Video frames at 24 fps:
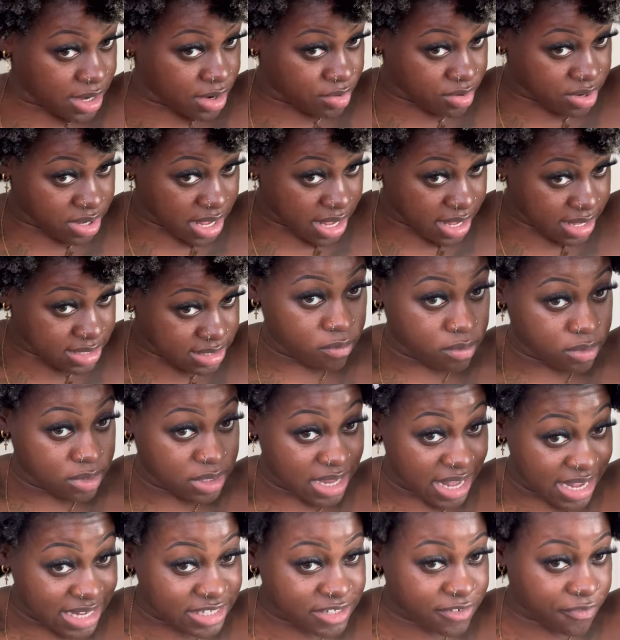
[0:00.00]
create
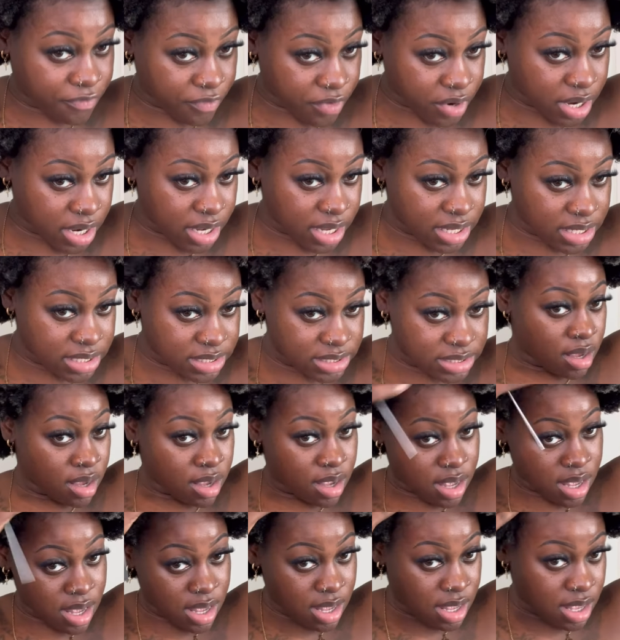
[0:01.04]
less frizz
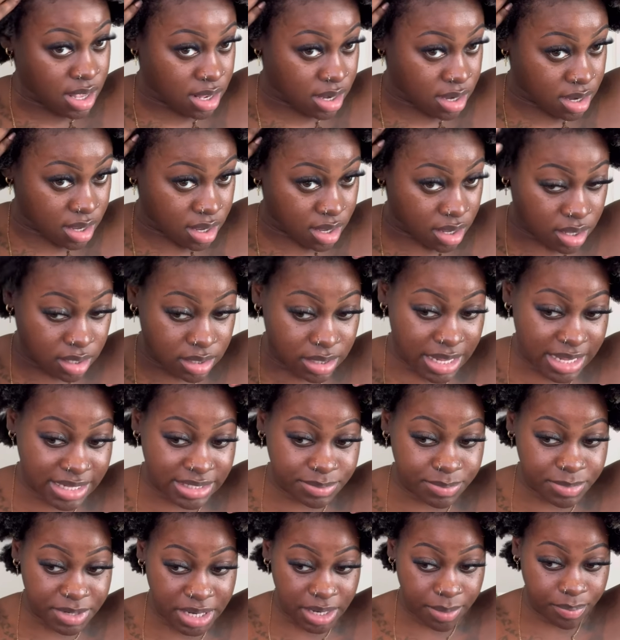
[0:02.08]
and less
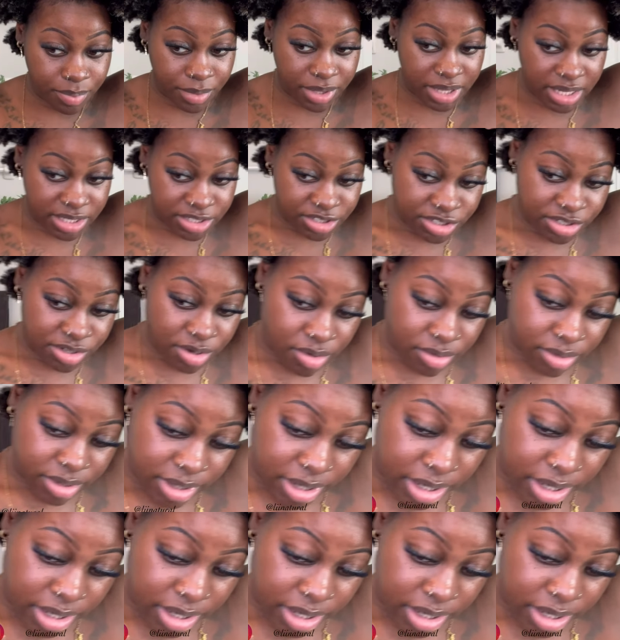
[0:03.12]
manipulation on your